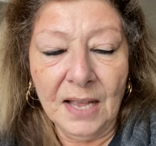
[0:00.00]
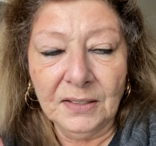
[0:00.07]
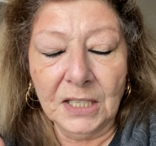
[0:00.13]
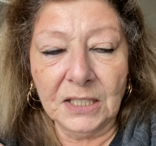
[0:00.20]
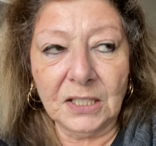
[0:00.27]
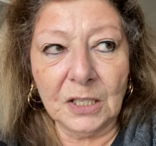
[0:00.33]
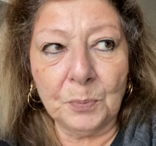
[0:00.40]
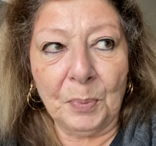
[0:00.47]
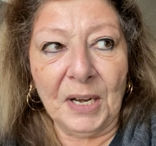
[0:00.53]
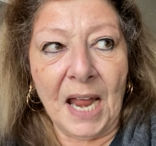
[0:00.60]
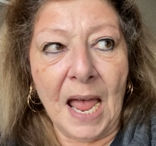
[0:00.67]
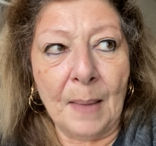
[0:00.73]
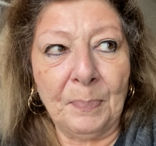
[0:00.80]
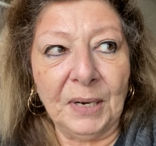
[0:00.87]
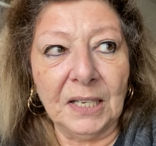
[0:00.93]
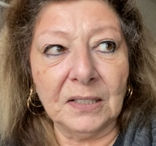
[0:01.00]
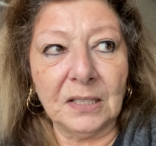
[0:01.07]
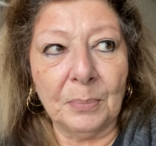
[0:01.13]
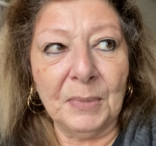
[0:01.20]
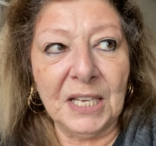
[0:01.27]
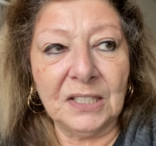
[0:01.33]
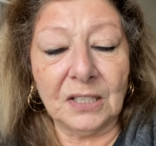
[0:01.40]
This has been happening to
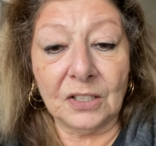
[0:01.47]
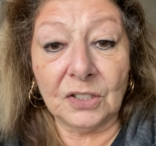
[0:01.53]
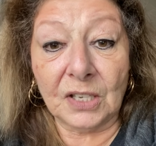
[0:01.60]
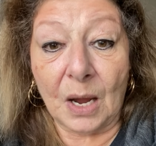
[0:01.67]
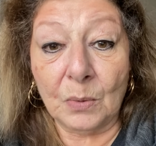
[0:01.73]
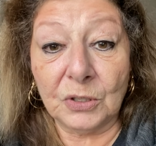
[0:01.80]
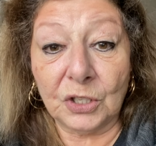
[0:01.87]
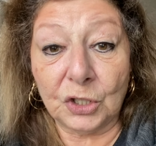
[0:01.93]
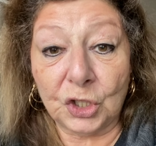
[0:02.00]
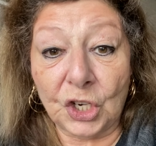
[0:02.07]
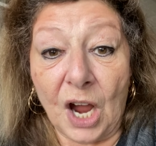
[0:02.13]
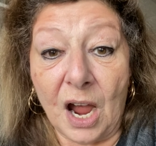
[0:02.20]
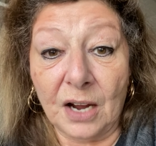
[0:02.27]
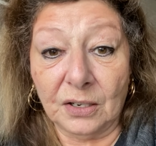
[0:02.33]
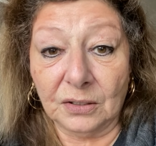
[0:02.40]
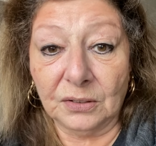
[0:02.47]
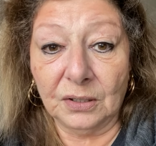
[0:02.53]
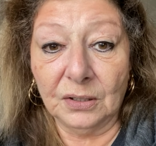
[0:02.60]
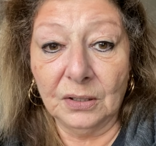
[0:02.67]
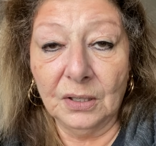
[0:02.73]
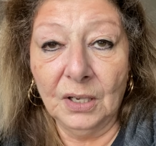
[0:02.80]
me since I was a child.